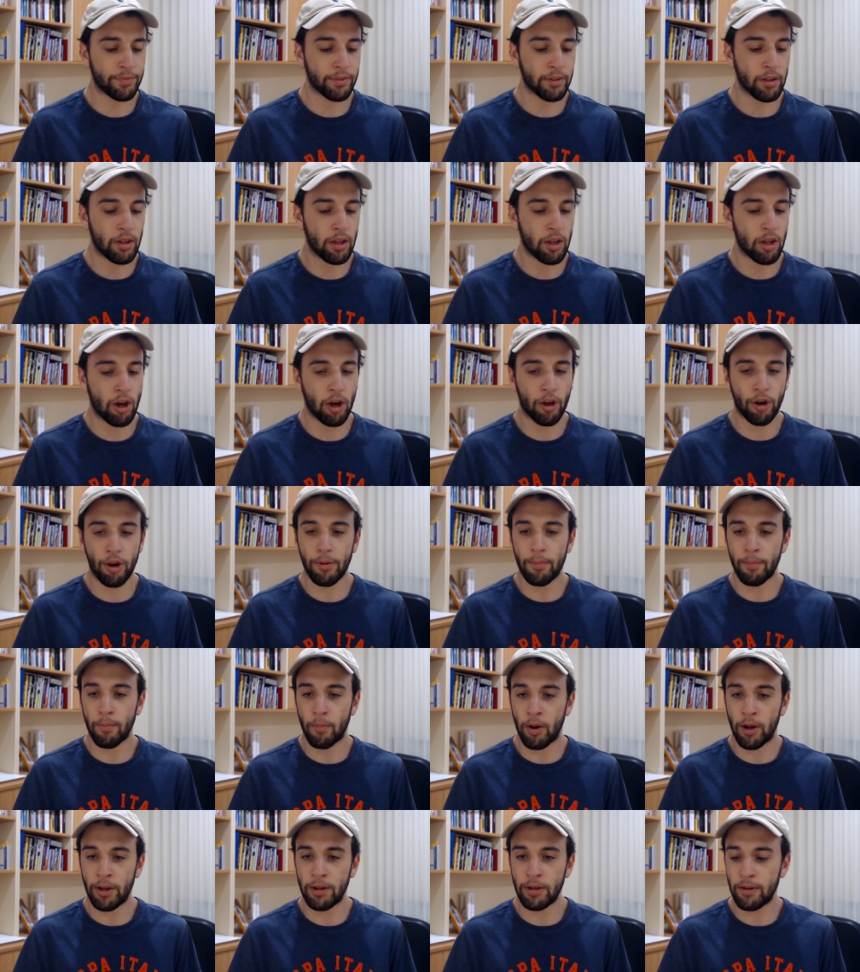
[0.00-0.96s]
I don't
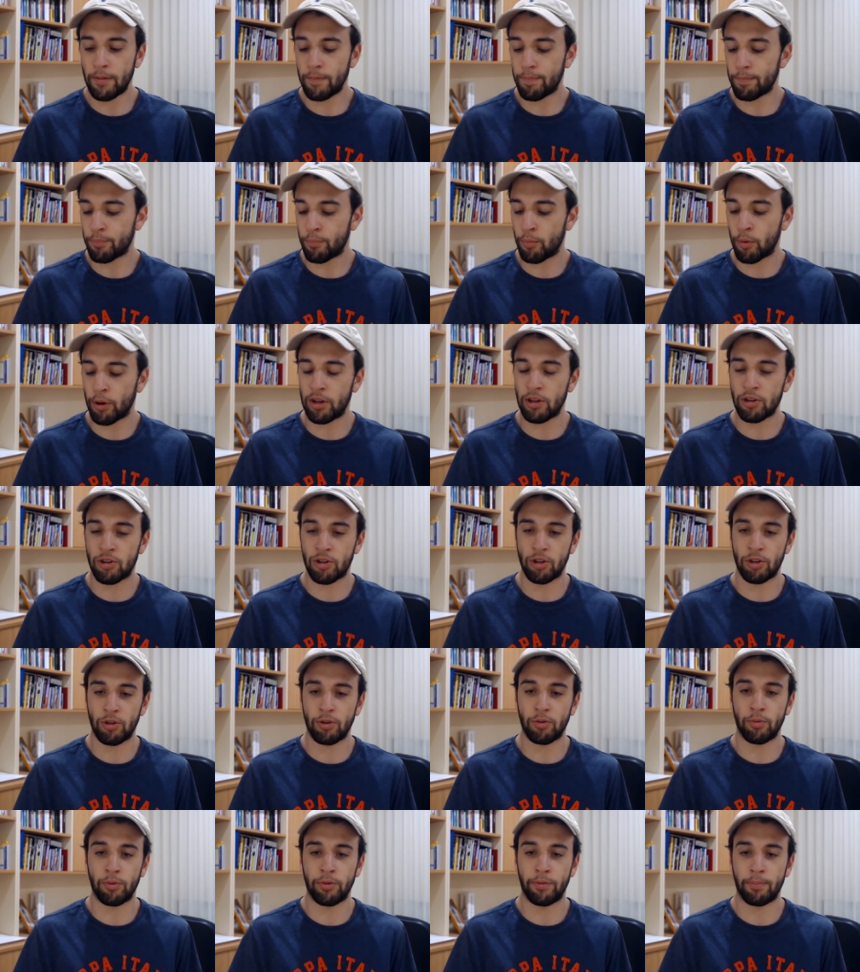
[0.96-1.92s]
mind it. My
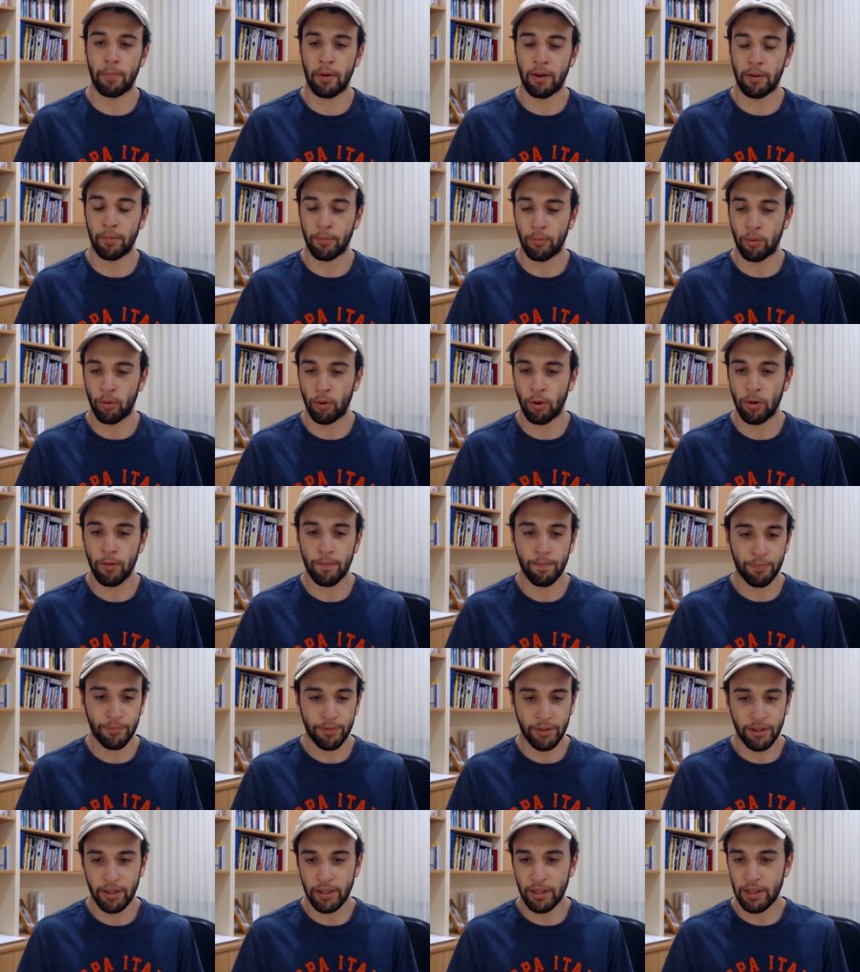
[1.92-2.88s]
issue with Moore
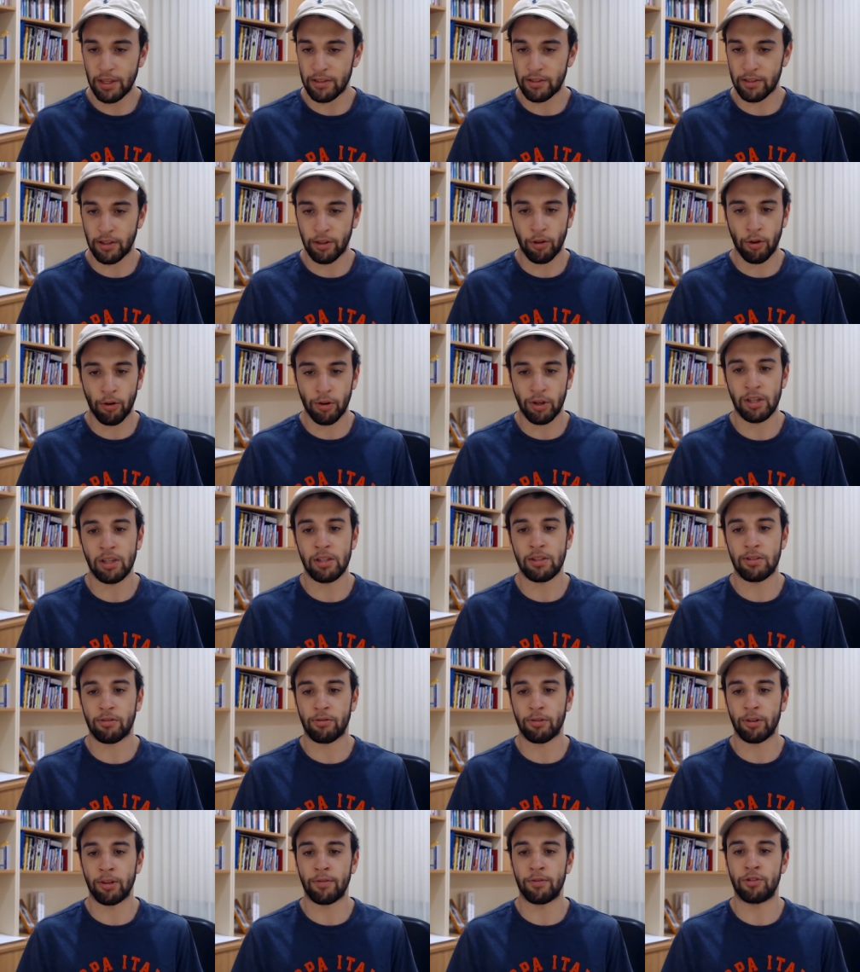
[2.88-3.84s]
is a long
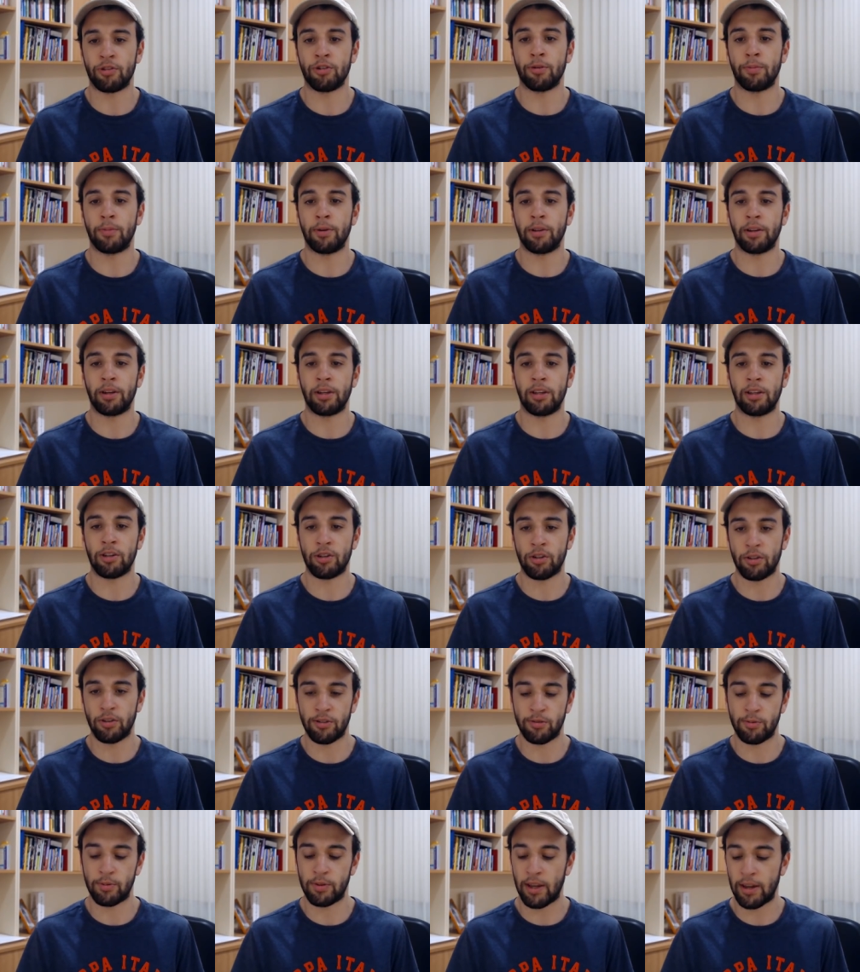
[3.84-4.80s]
history of durability
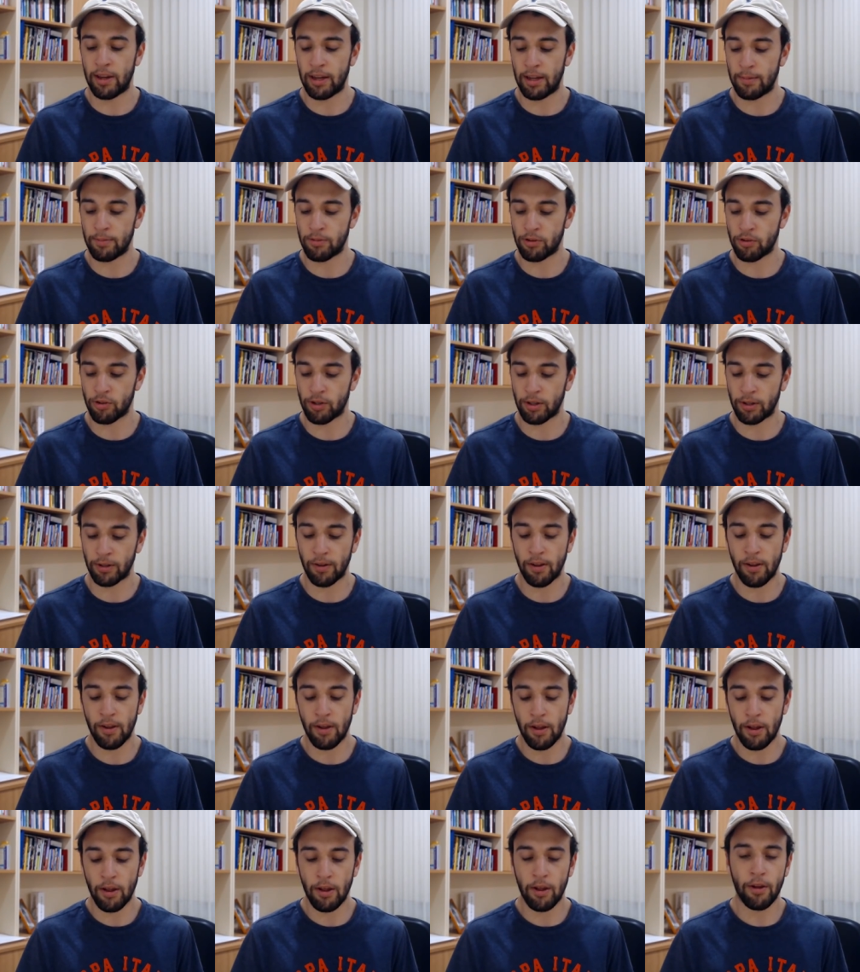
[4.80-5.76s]
issues with that hamstring.
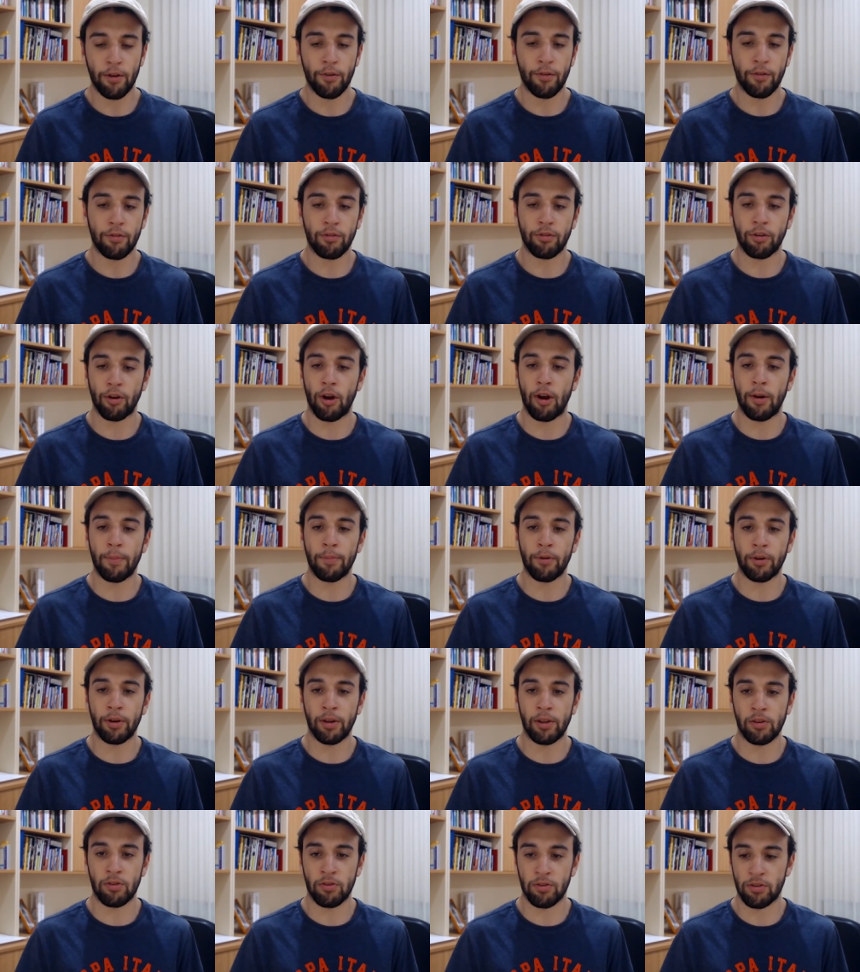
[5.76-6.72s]
So I'm not
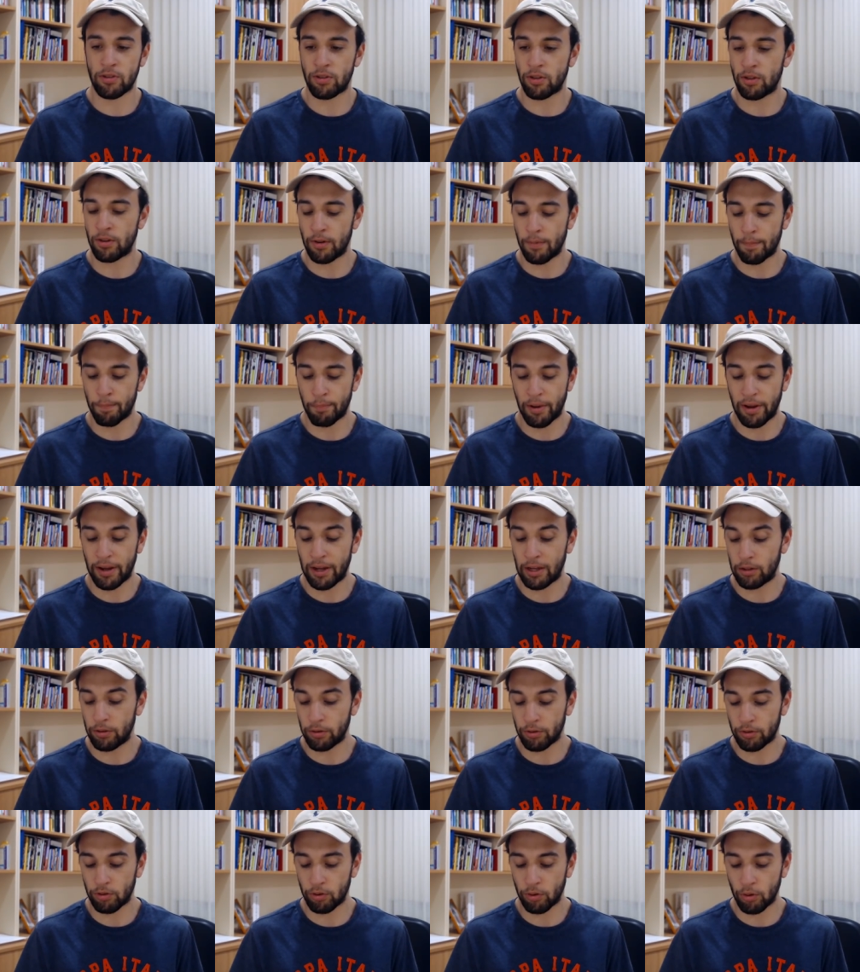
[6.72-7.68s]
interested, but he
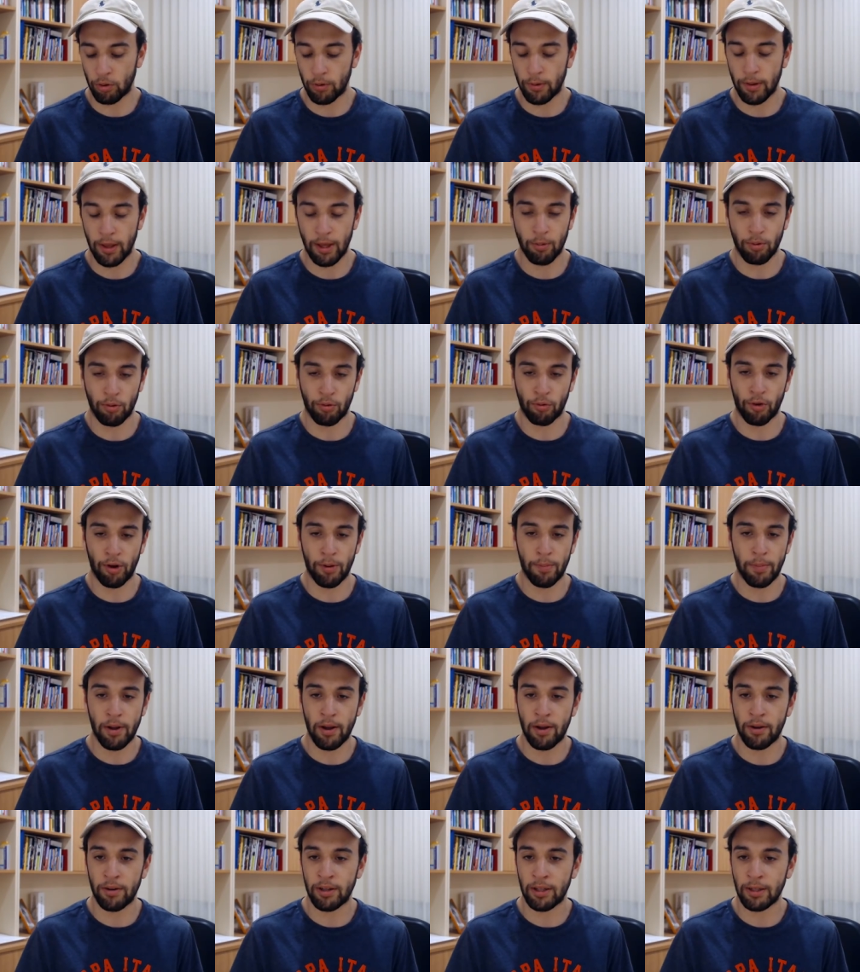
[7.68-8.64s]
looked good. He was
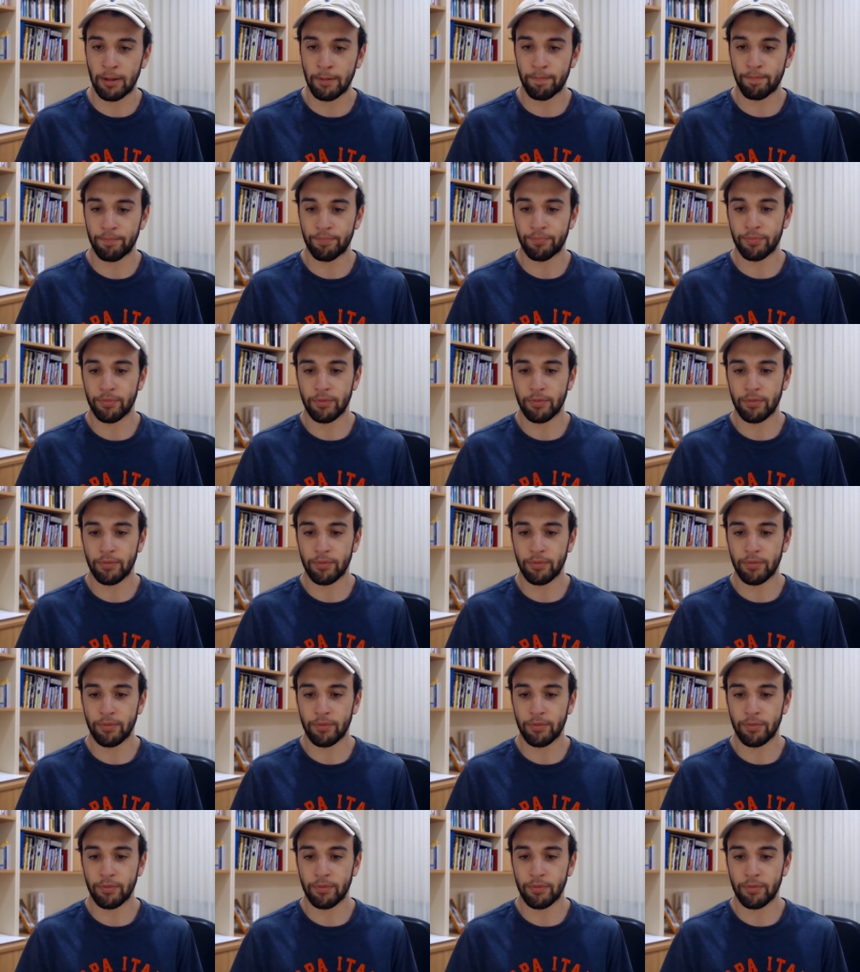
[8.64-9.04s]
rebounding.